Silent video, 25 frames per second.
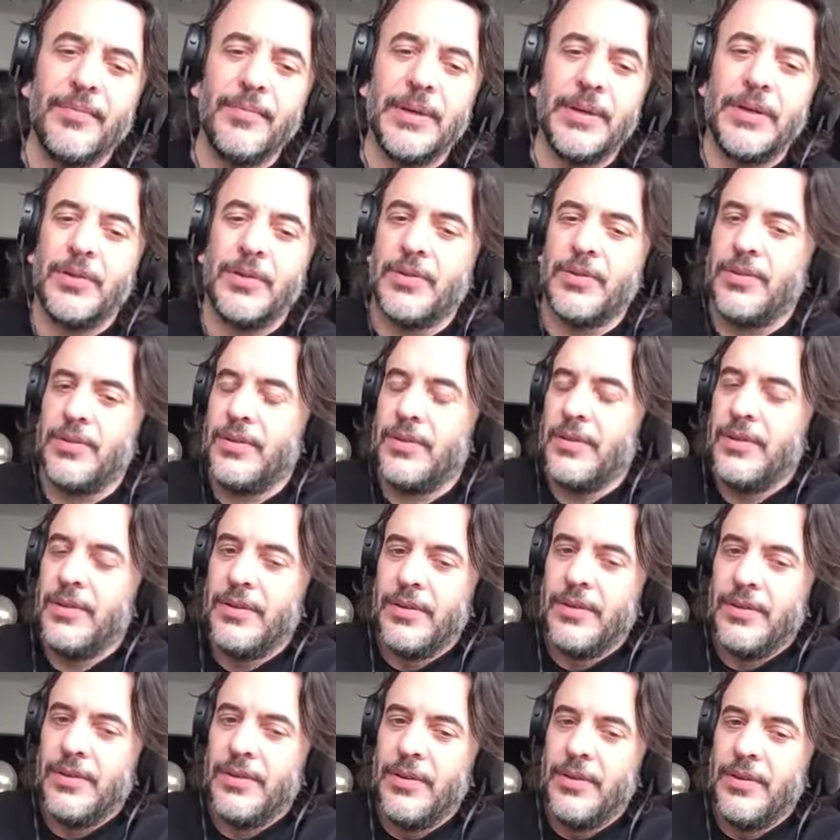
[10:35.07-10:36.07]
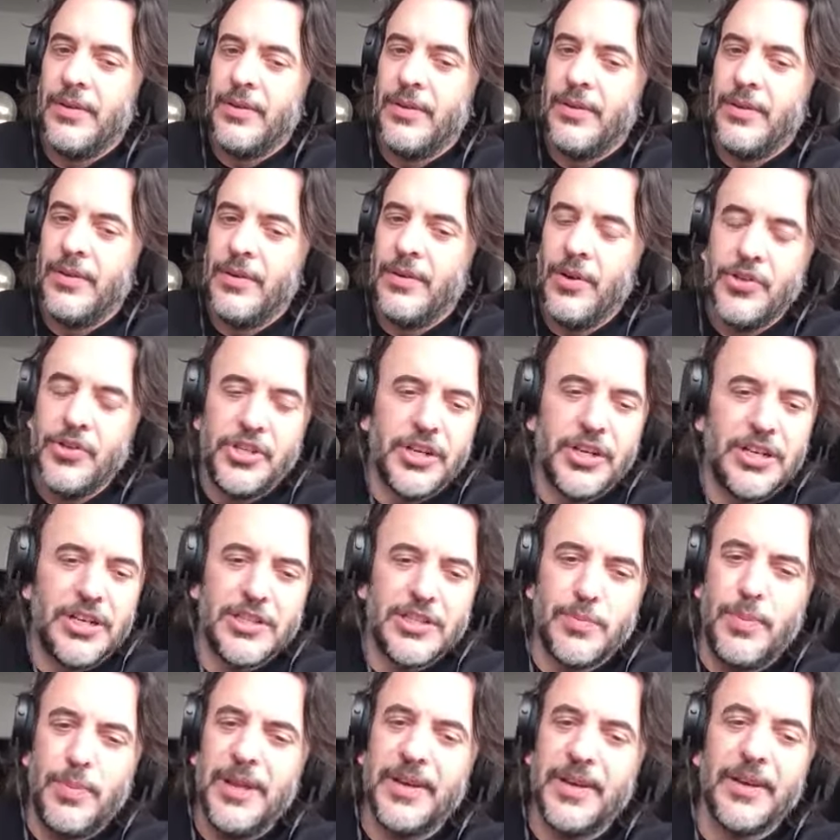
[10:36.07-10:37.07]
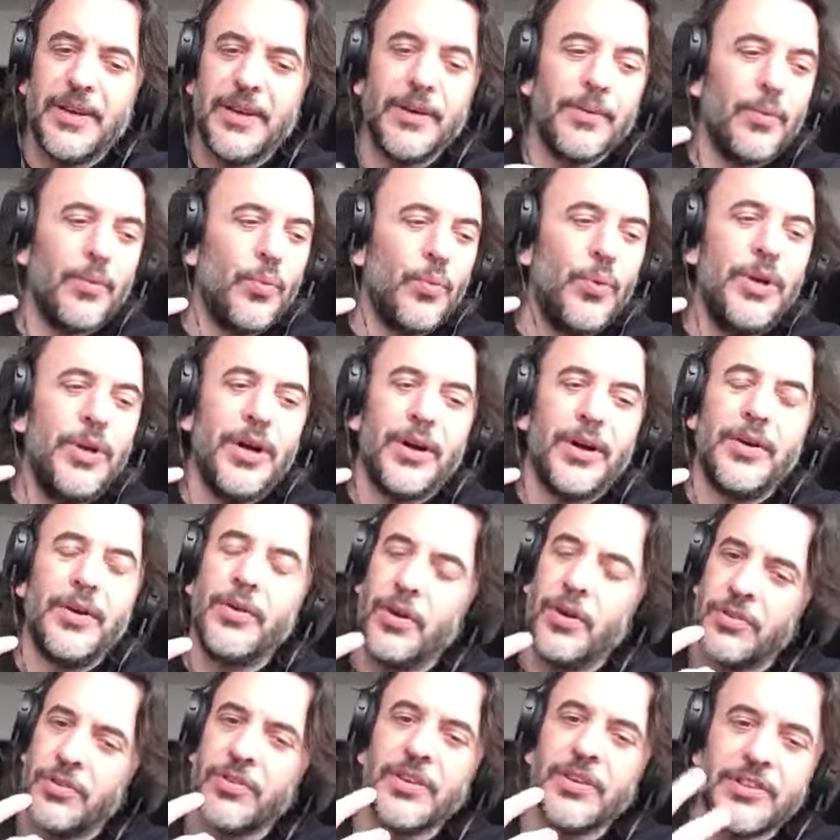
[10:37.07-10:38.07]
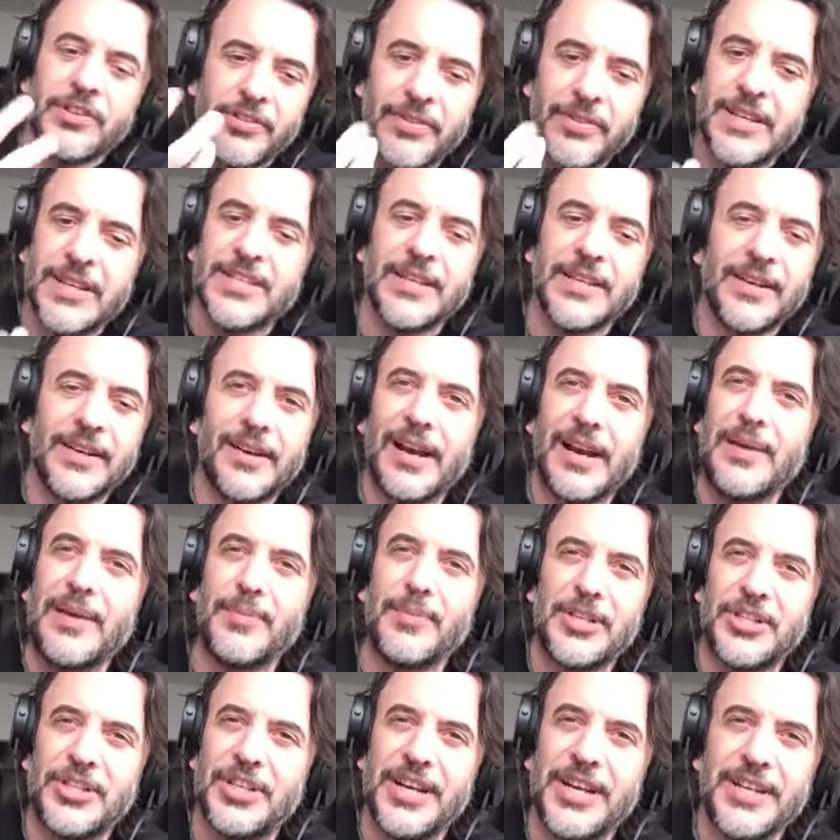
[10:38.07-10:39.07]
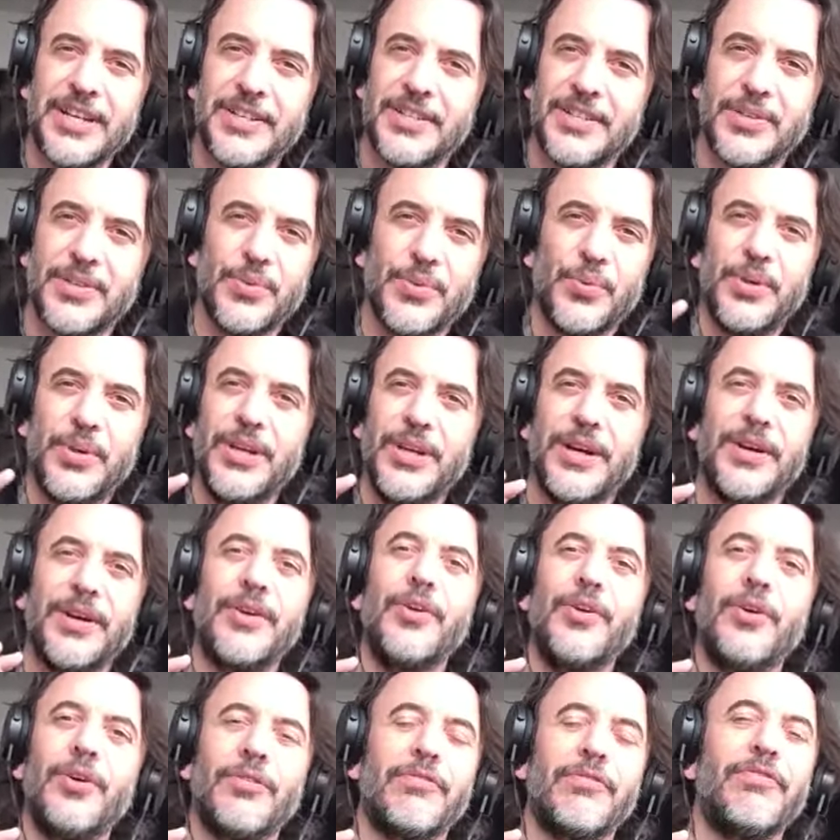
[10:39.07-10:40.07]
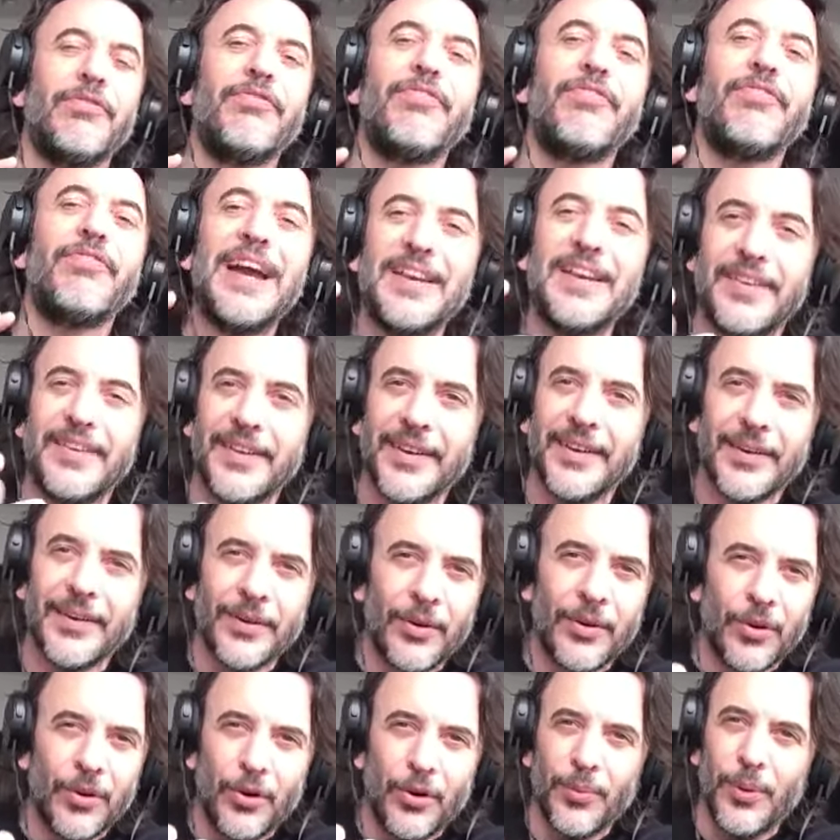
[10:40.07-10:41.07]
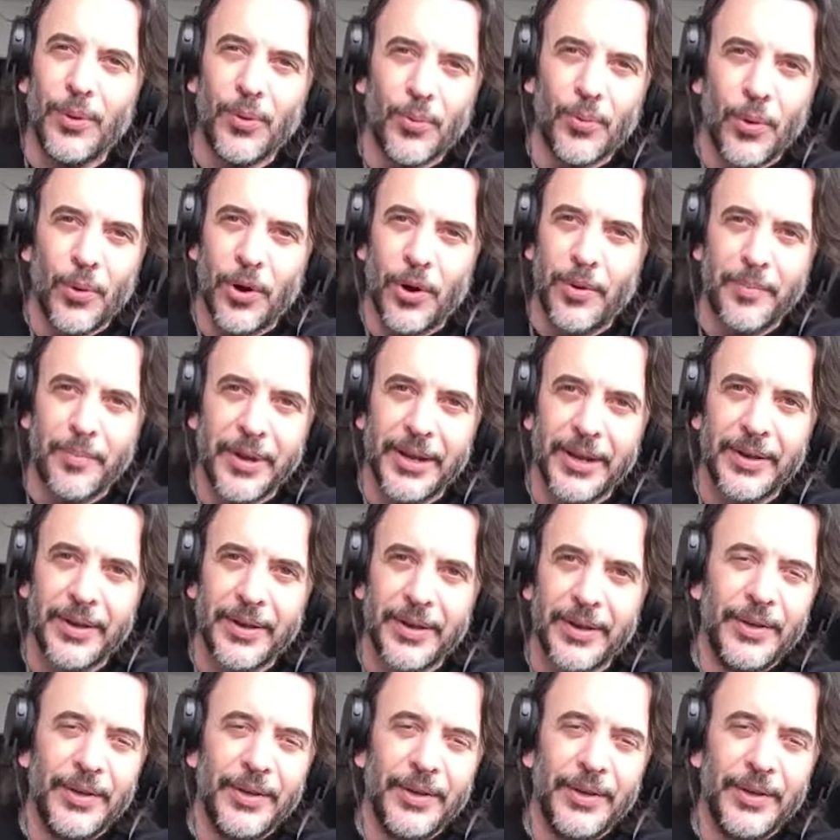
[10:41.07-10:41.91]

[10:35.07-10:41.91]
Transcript: Because logically speaking, we are not addressing climate change. We are not fighting global warming.